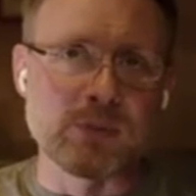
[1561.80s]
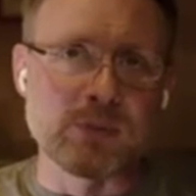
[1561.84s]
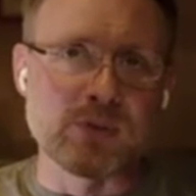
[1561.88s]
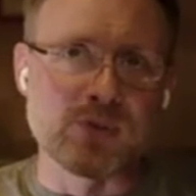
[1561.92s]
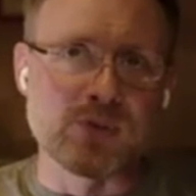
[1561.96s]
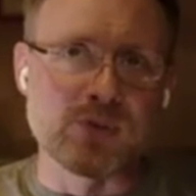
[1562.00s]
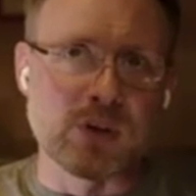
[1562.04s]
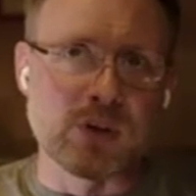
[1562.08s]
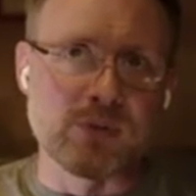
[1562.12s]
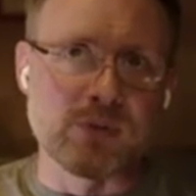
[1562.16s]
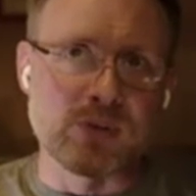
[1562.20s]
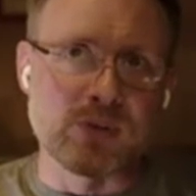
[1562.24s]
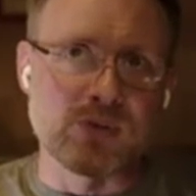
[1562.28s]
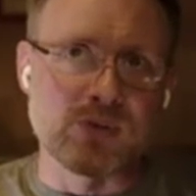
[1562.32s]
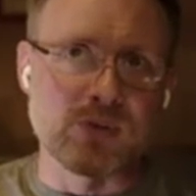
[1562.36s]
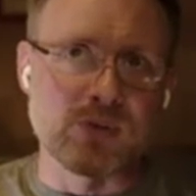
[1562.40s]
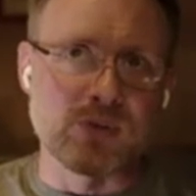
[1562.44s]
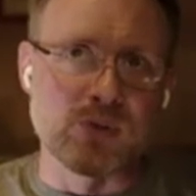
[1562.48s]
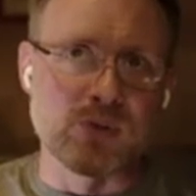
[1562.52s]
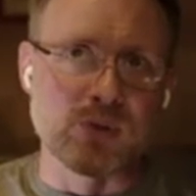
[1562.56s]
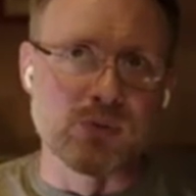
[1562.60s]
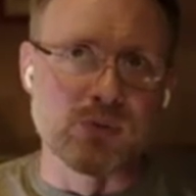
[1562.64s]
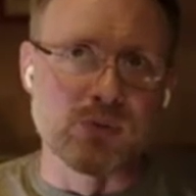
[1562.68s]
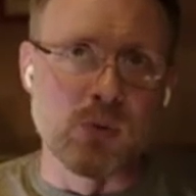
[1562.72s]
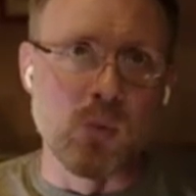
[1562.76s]
up a service
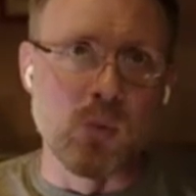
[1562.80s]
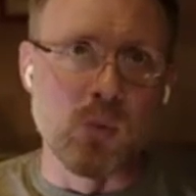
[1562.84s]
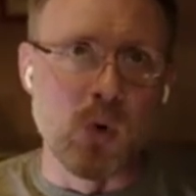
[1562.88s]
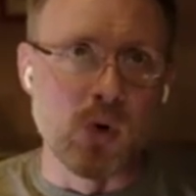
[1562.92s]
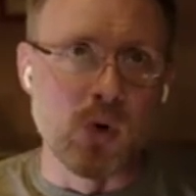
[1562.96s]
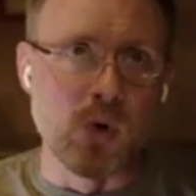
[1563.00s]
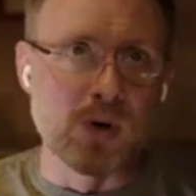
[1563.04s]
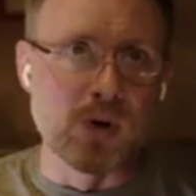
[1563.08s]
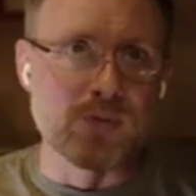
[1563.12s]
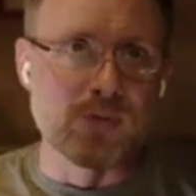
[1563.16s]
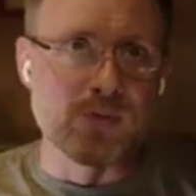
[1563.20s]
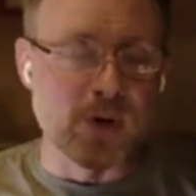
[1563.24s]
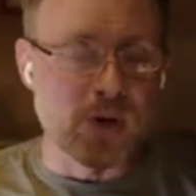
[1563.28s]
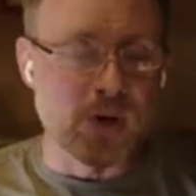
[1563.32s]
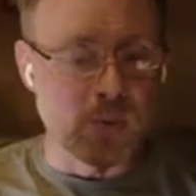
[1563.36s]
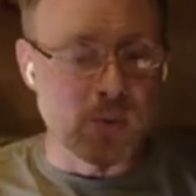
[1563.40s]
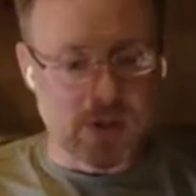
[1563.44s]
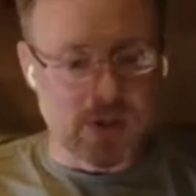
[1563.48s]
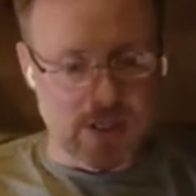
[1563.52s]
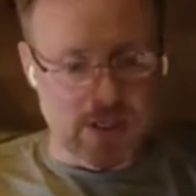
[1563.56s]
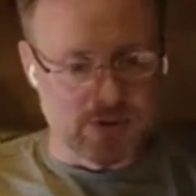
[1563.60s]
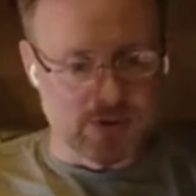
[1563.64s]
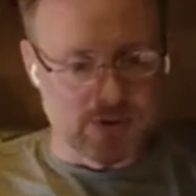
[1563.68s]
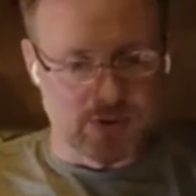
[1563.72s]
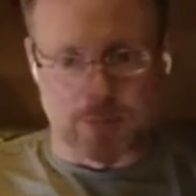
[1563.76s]
to reward
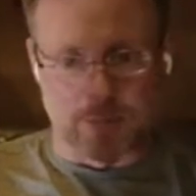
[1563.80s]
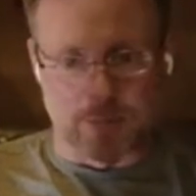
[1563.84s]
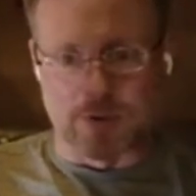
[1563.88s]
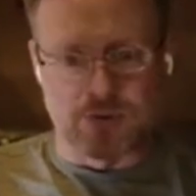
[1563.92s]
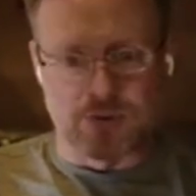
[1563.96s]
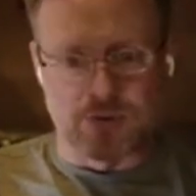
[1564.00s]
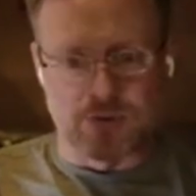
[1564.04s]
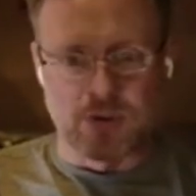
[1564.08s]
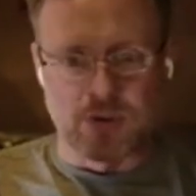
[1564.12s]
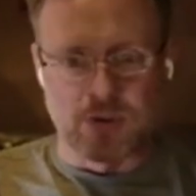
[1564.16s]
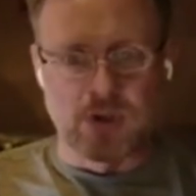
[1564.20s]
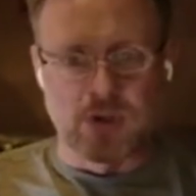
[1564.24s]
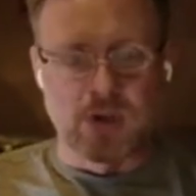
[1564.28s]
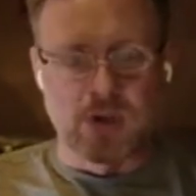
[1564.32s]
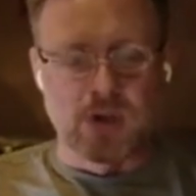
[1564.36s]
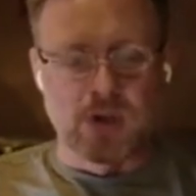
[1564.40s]
frequent customers?